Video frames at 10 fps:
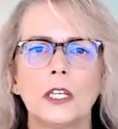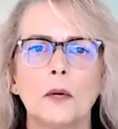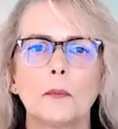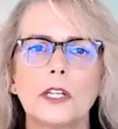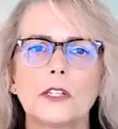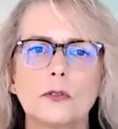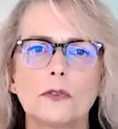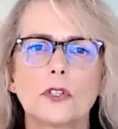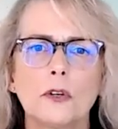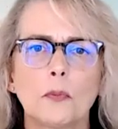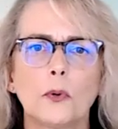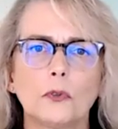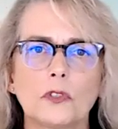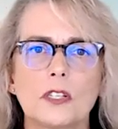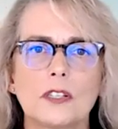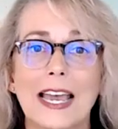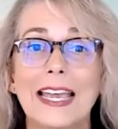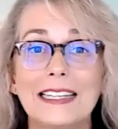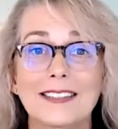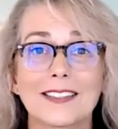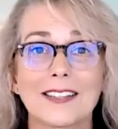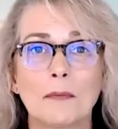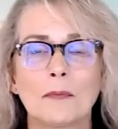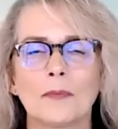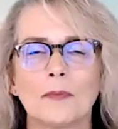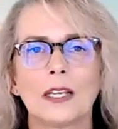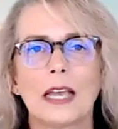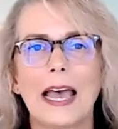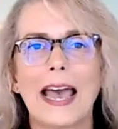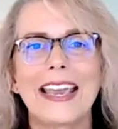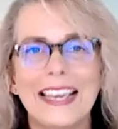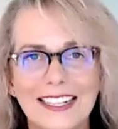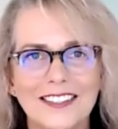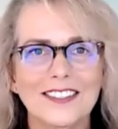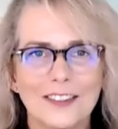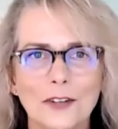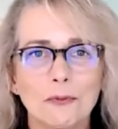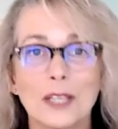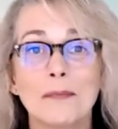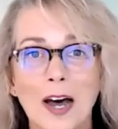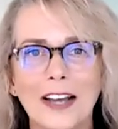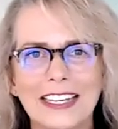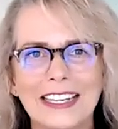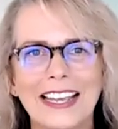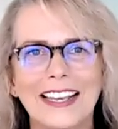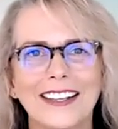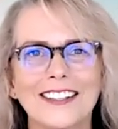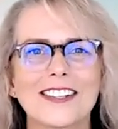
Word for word: But it's also important to take some aids that we might need.